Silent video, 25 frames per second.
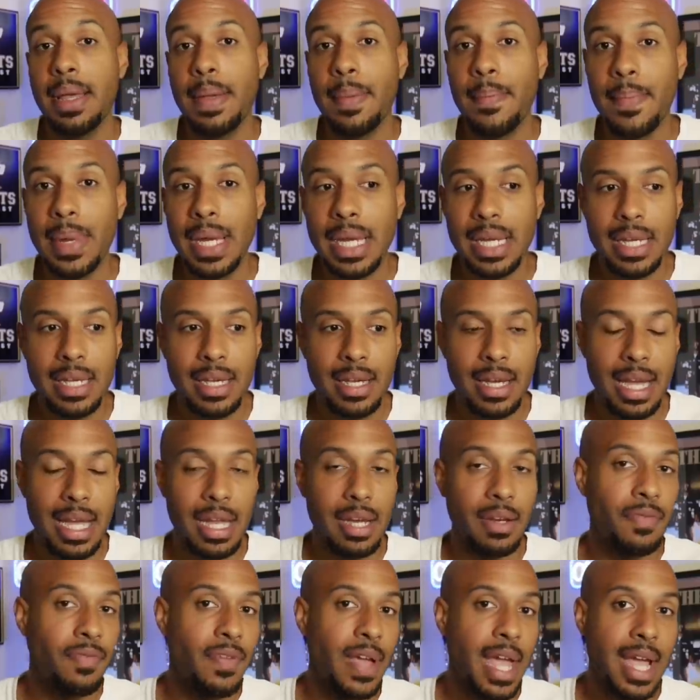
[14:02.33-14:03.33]
media
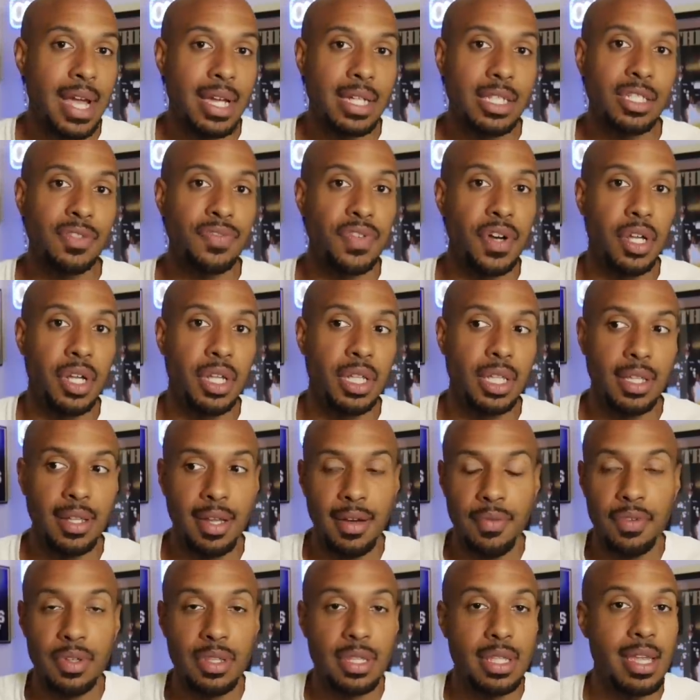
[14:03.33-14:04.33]
and fans fall in
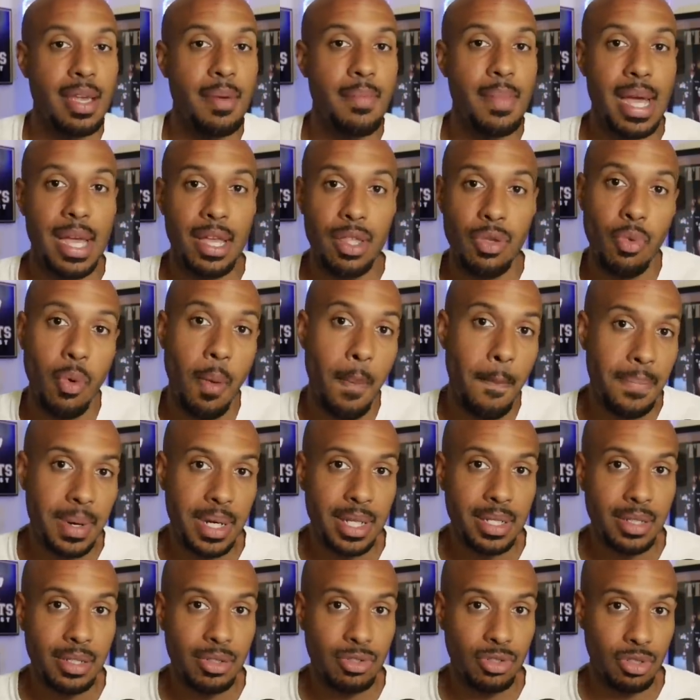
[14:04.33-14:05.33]
love with the Emmanuel
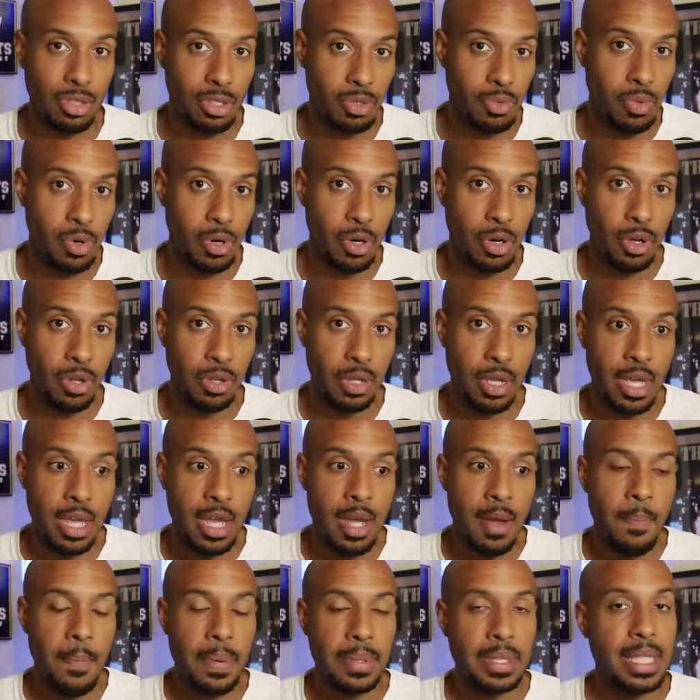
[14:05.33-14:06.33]
Butlers of the world,
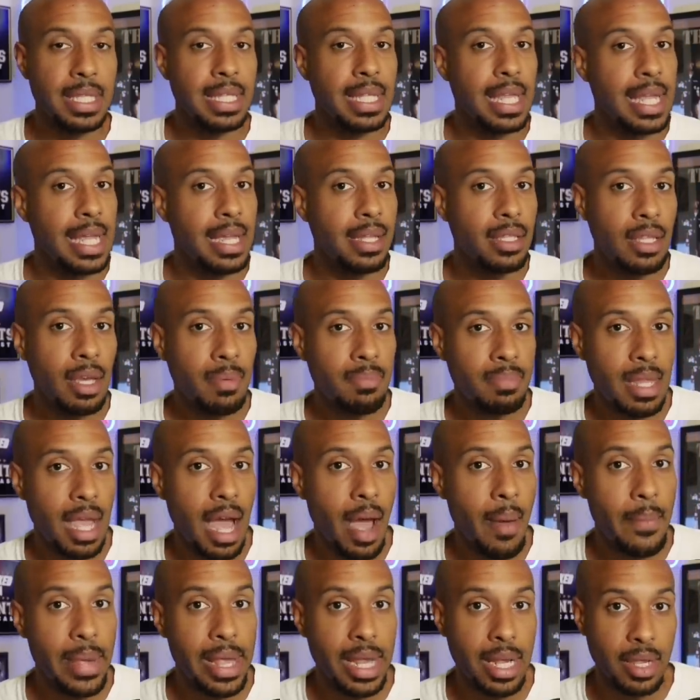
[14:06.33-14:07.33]
but then they end up
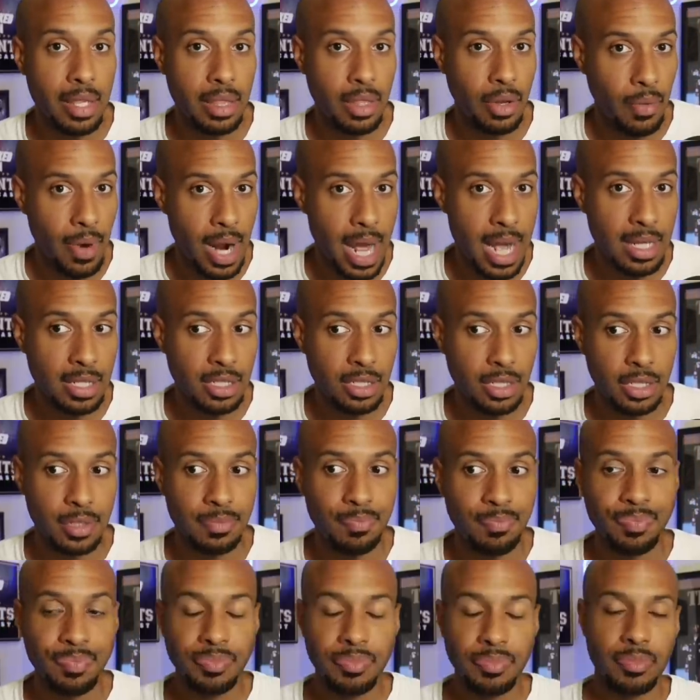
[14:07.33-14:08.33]
not making the roster.
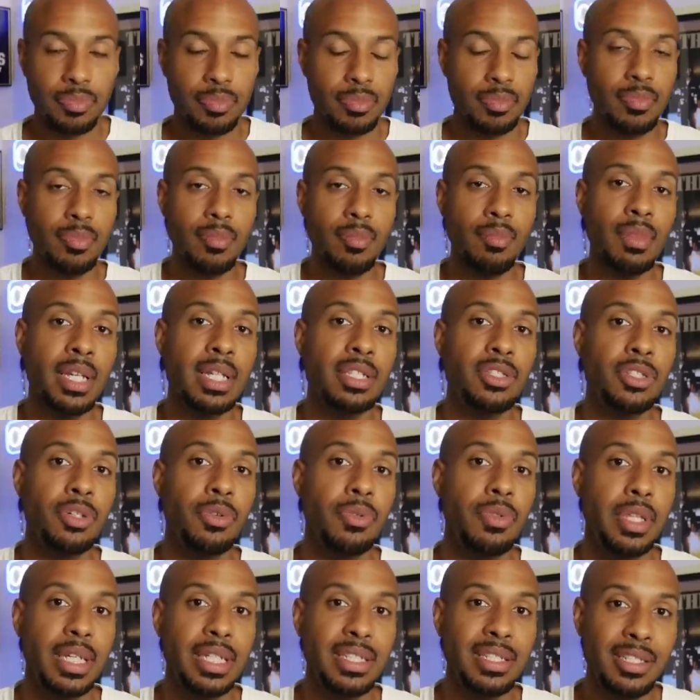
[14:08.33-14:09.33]
And so
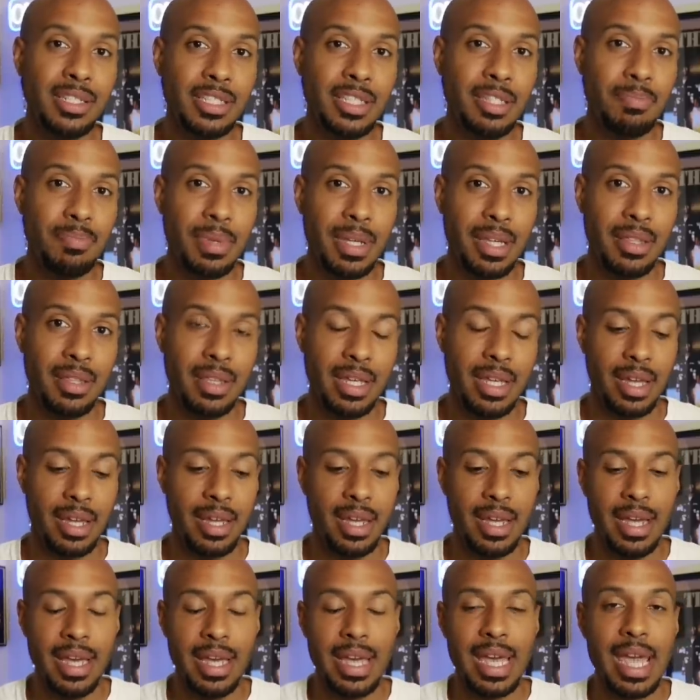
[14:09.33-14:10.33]
this is the big thing.
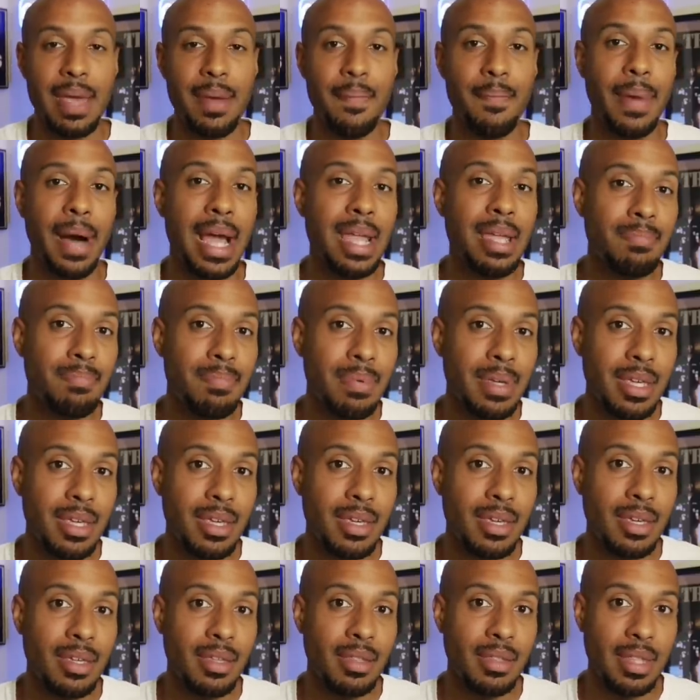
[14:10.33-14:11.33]
It might
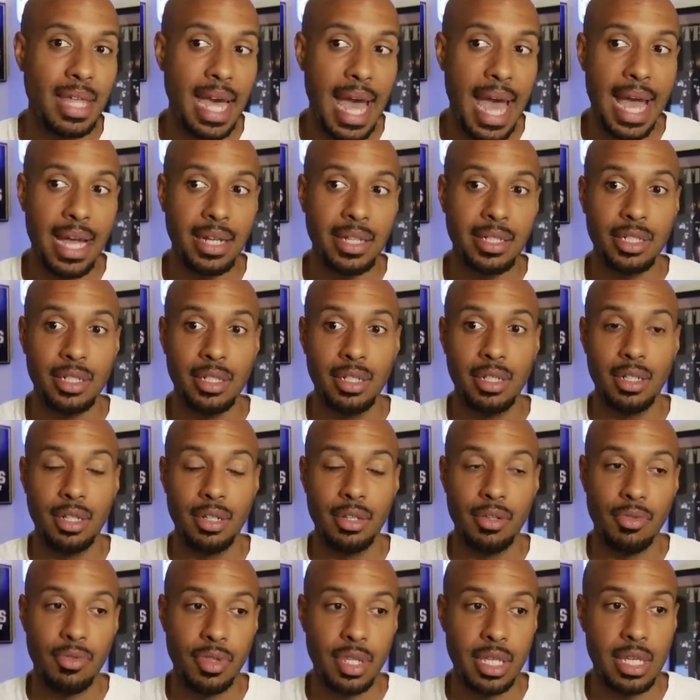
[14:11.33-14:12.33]
be that
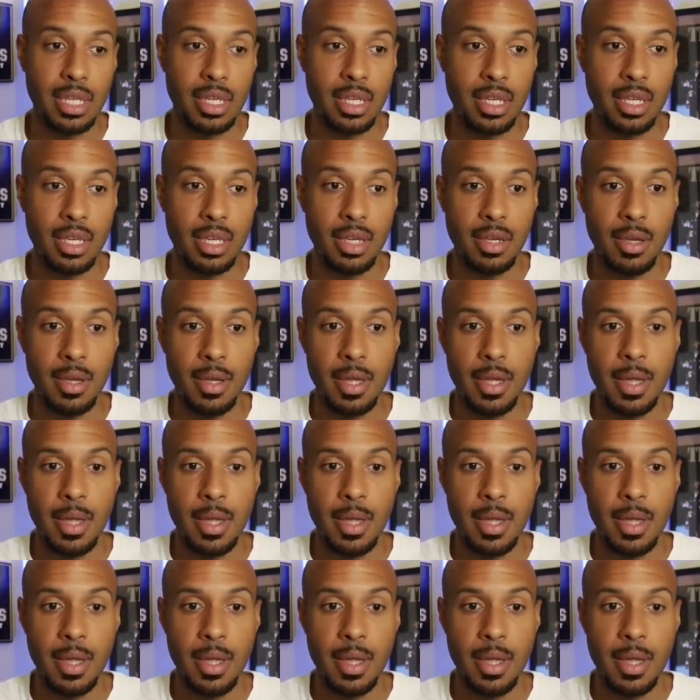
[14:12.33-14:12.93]
the